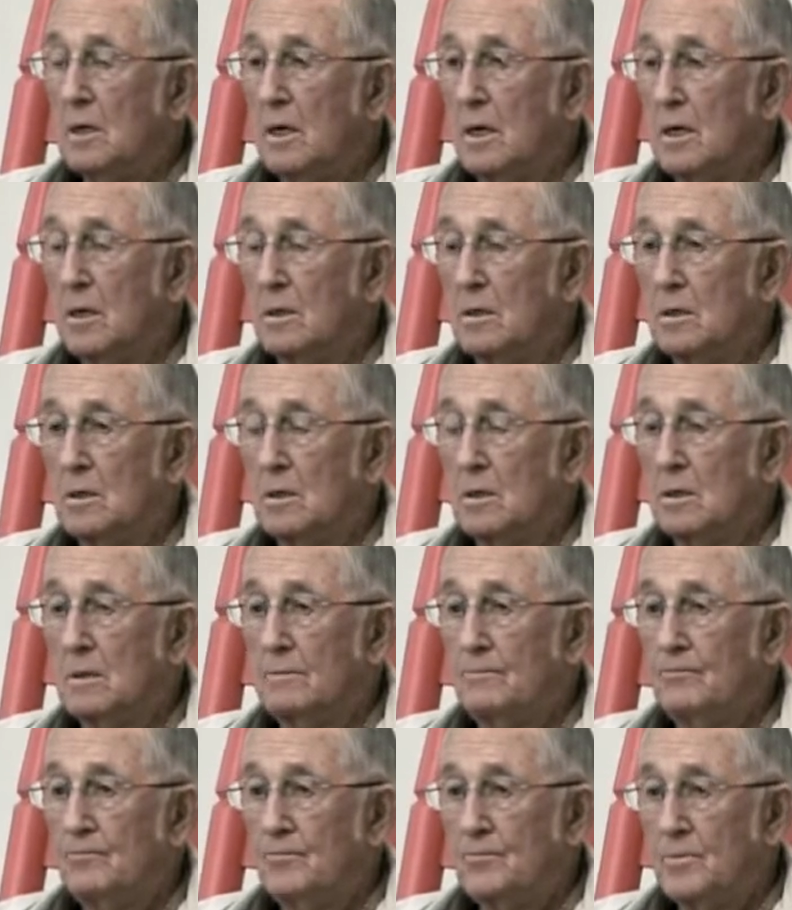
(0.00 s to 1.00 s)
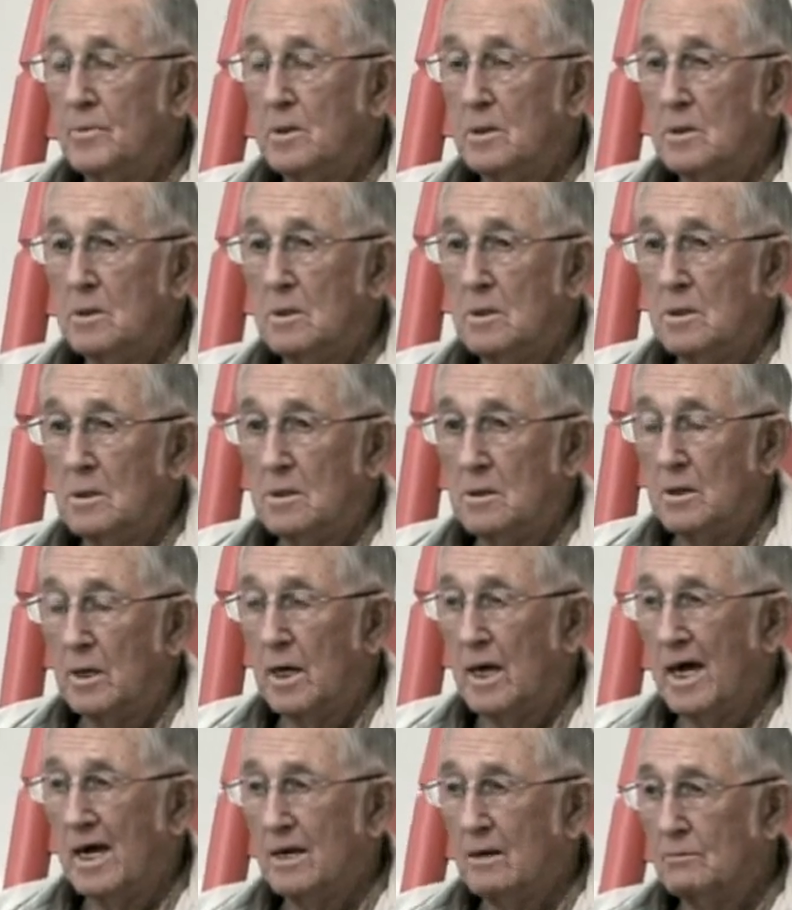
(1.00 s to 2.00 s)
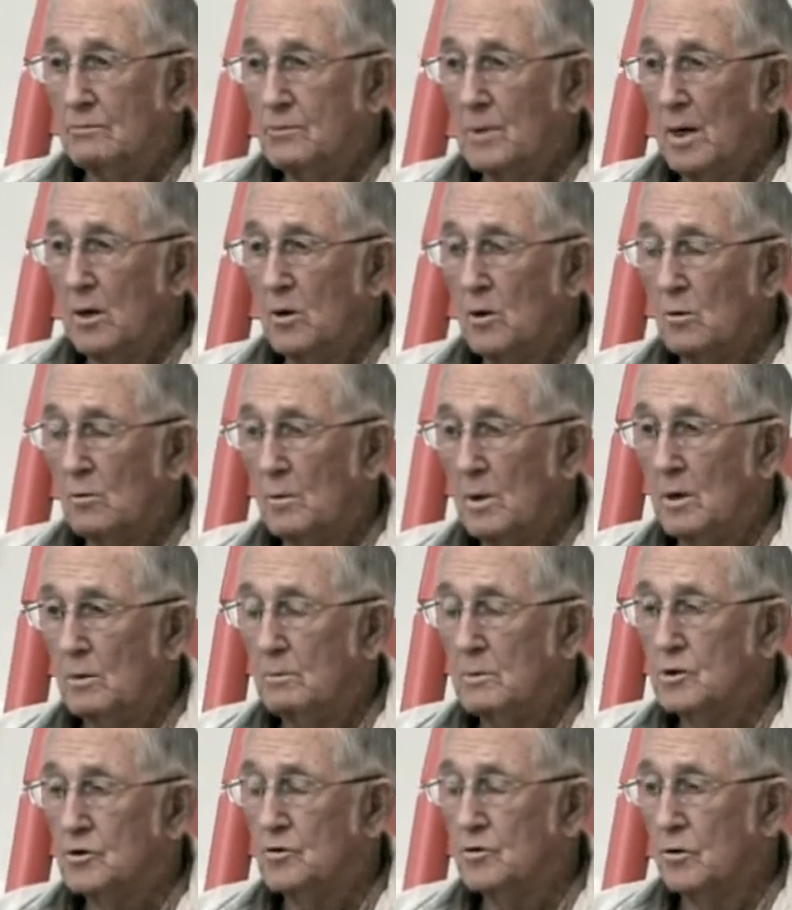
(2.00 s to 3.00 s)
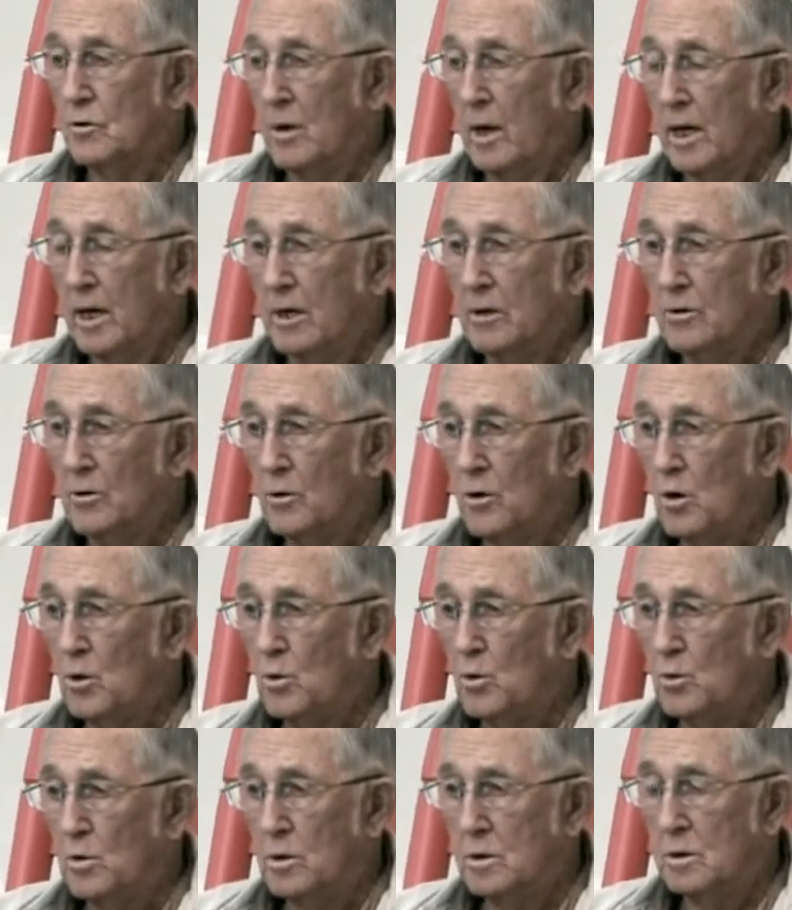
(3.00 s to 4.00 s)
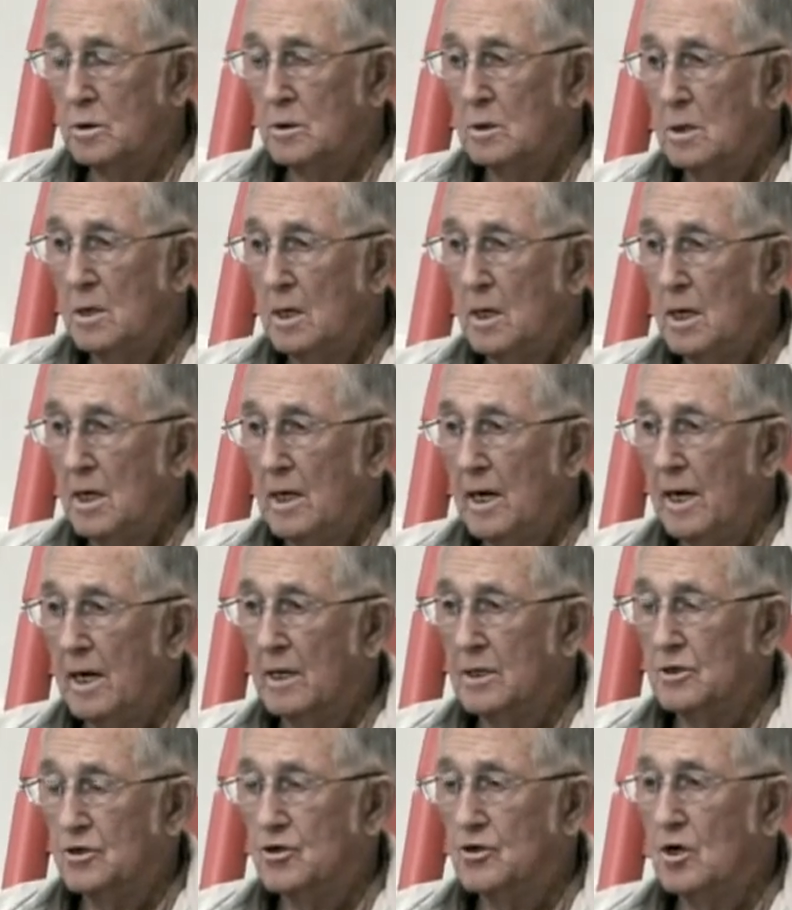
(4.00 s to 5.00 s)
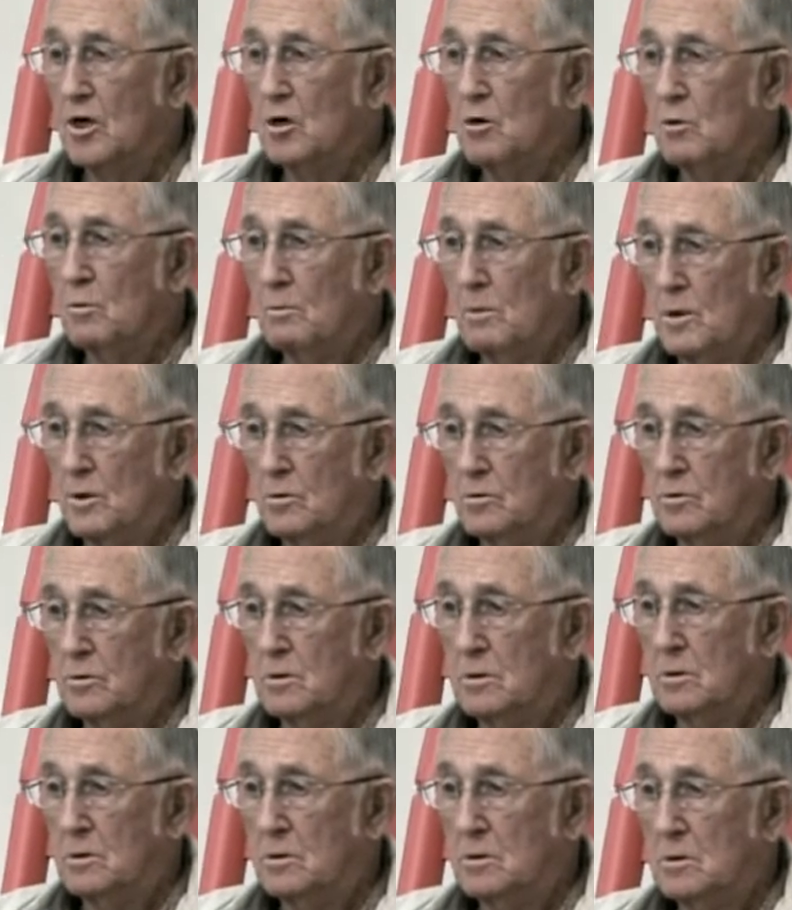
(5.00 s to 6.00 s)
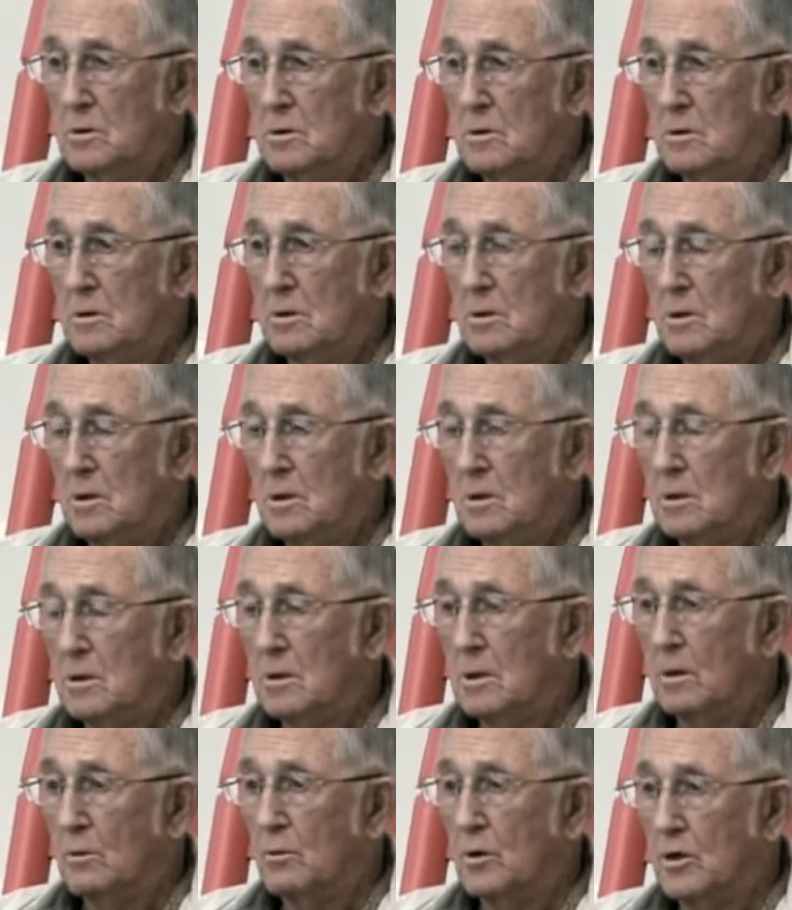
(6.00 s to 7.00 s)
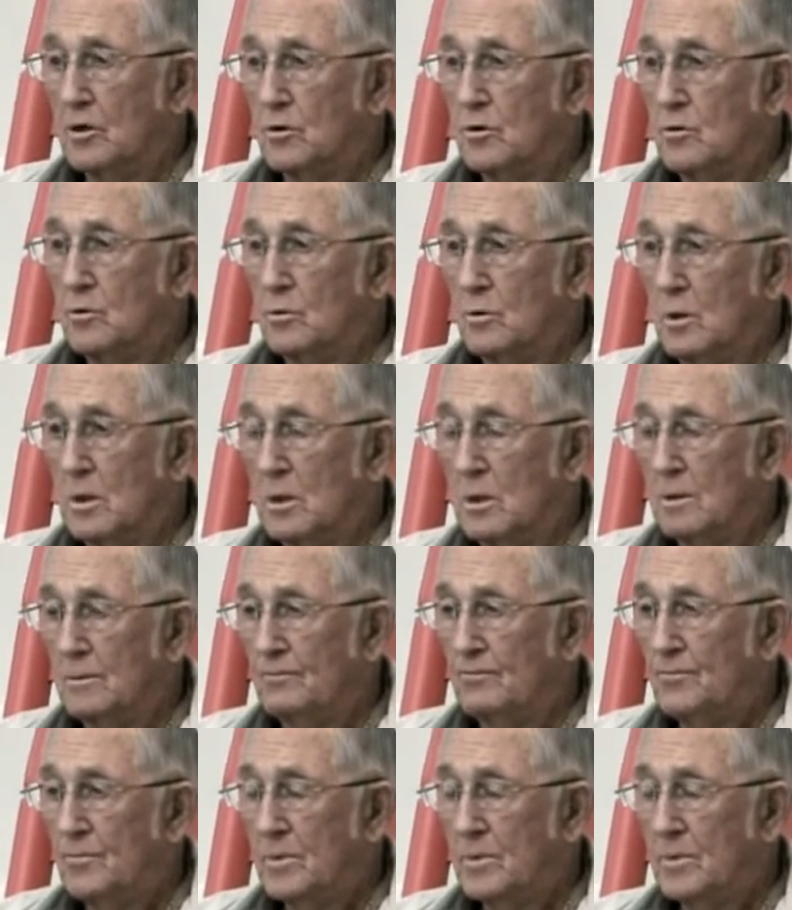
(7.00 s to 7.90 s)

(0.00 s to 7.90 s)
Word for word: And um, they had a sailboat. Mr. Andrew Oding had a sailboat that went to uh,